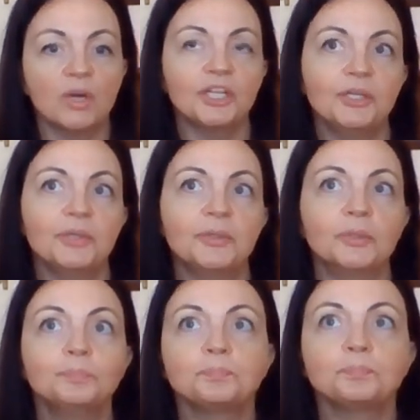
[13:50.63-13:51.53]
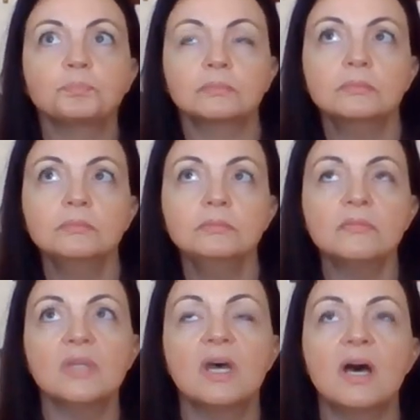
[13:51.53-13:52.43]
you
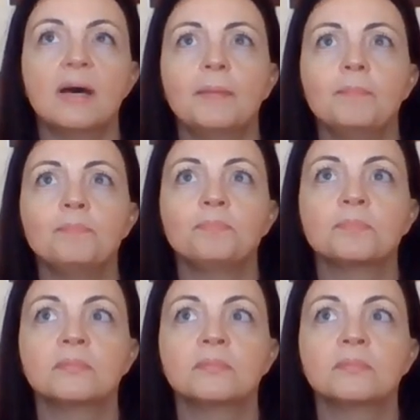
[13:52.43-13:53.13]
um,